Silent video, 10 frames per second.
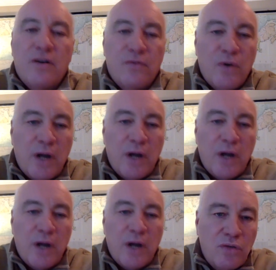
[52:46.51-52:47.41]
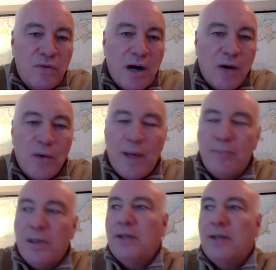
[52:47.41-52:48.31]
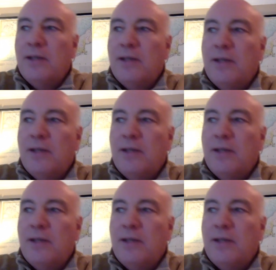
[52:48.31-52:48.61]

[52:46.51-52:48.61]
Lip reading: range to fire a weapon.